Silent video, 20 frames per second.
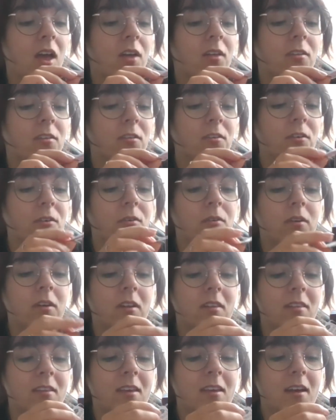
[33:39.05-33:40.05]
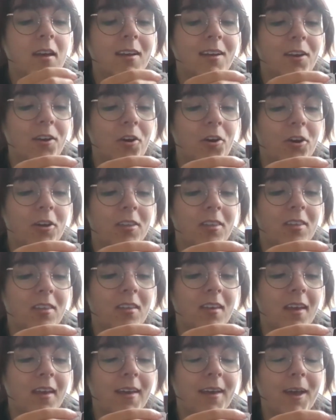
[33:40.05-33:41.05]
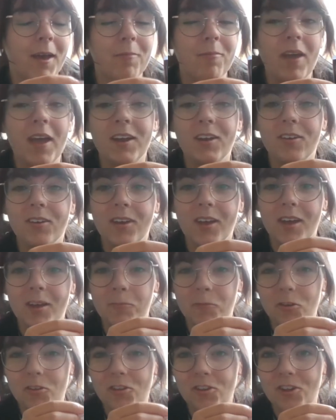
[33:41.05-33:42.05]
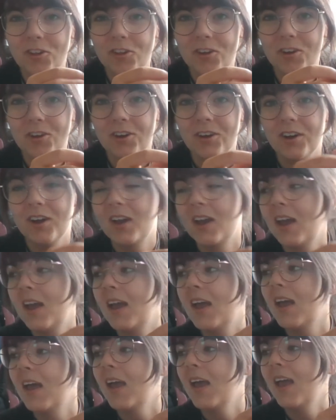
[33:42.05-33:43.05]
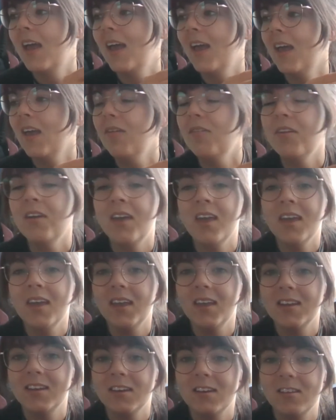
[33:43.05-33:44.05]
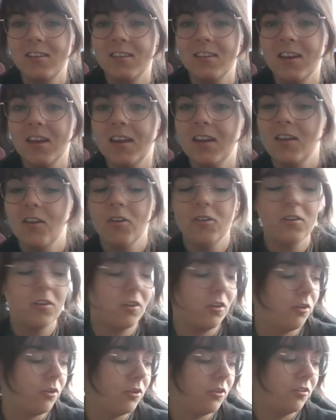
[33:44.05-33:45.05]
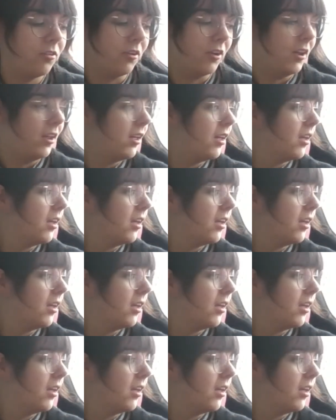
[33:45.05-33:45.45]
So the tea I got, I'm not sure if you can get this in any other country.